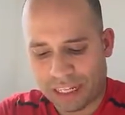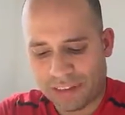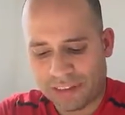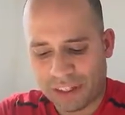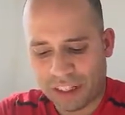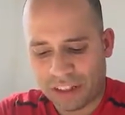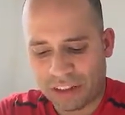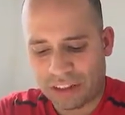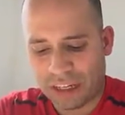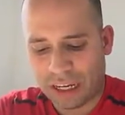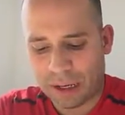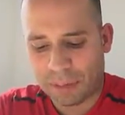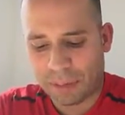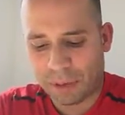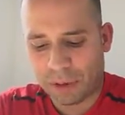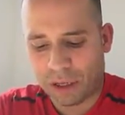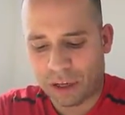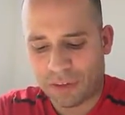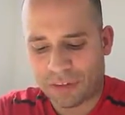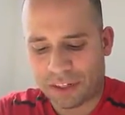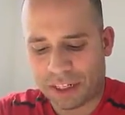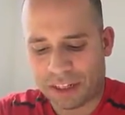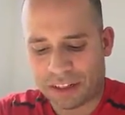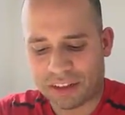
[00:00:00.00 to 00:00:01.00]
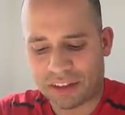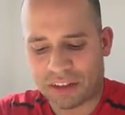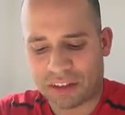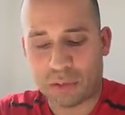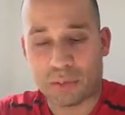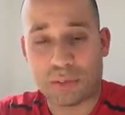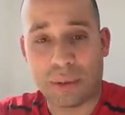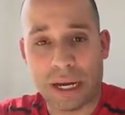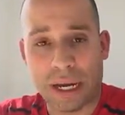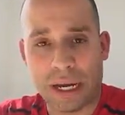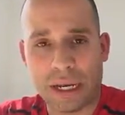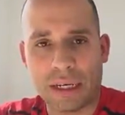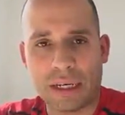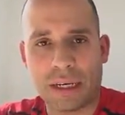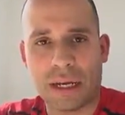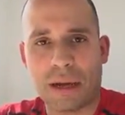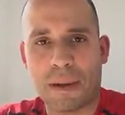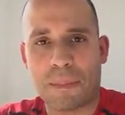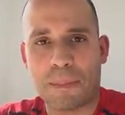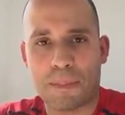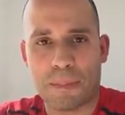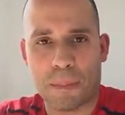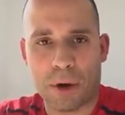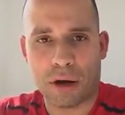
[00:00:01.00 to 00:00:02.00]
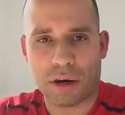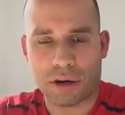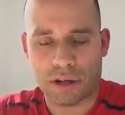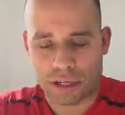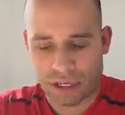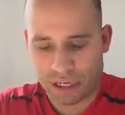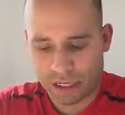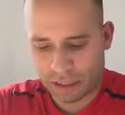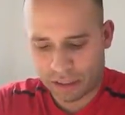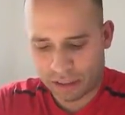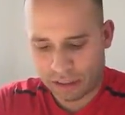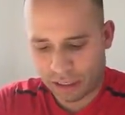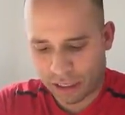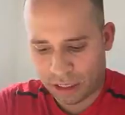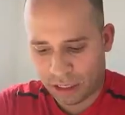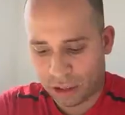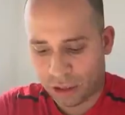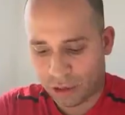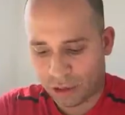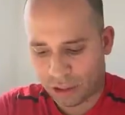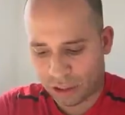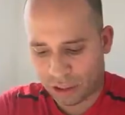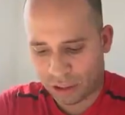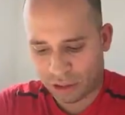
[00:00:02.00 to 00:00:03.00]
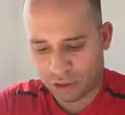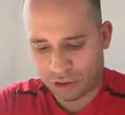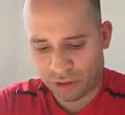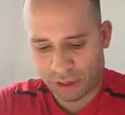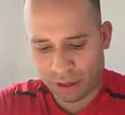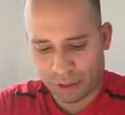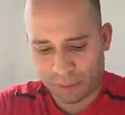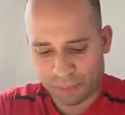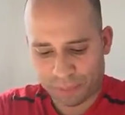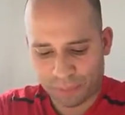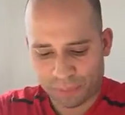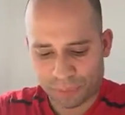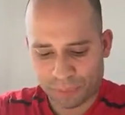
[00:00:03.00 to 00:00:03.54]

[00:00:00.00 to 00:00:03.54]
Give an example of an expanding market in your country.